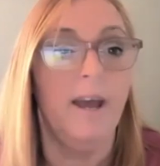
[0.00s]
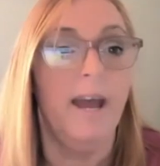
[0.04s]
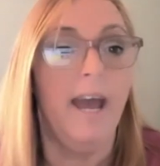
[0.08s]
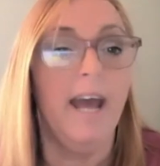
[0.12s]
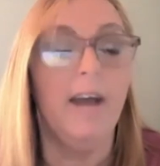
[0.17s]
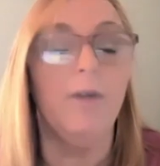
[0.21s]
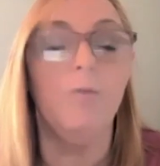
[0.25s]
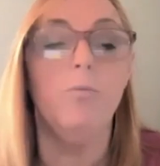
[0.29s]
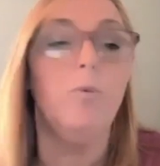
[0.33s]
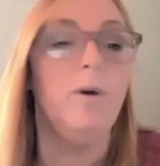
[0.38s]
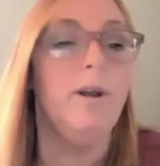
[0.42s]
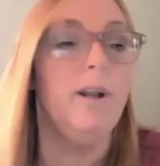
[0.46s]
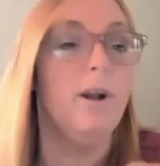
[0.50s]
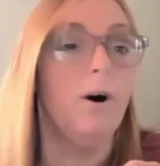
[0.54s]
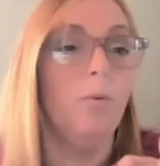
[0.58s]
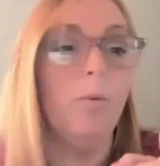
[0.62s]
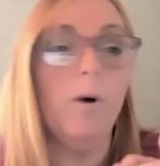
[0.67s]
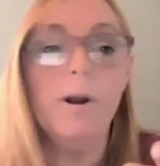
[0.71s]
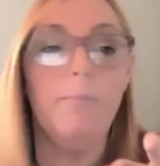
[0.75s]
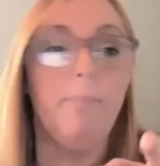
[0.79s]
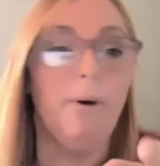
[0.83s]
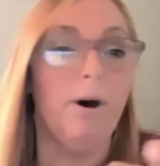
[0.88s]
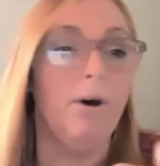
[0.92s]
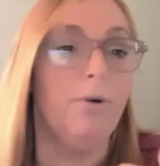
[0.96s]
And we don't
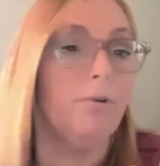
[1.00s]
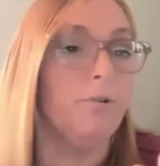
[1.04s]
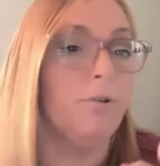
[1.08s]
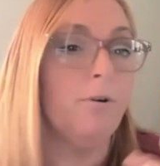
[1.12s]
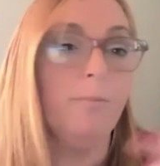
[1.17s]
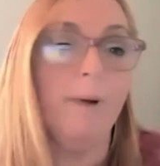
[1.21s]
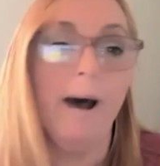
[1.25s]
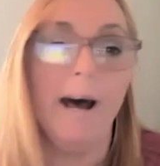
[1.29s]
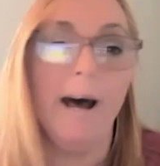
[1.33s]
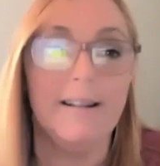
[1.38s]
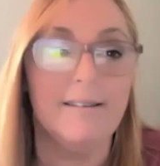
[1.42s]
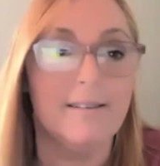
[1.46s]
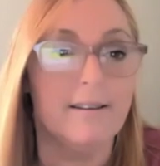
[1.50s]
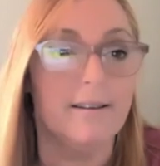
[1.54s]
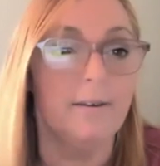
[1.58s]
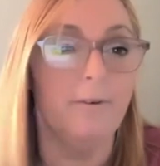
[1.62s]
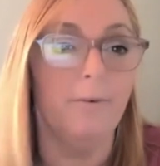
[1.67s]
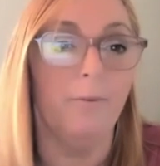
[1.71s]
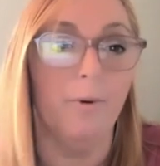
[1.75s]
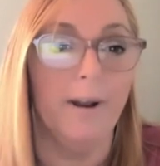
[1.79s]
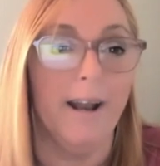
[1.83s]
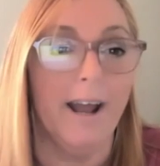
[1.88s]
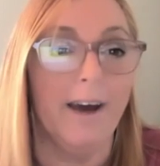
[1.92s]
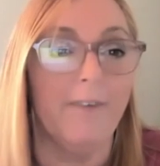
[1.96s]
want to poke their butt
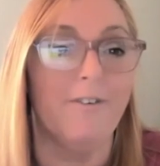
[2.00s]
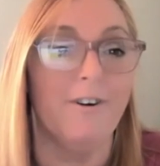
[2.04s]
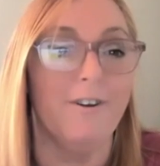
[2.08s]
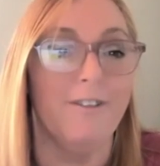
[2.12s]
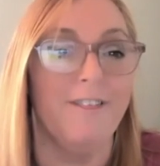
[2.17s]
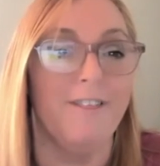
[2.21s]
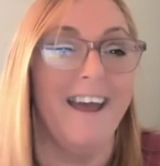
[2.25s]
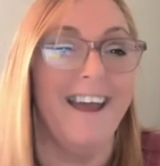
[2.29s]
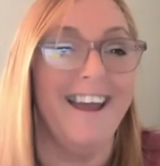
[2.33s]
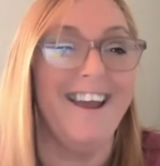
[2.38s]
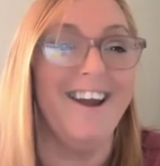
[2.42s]
whenever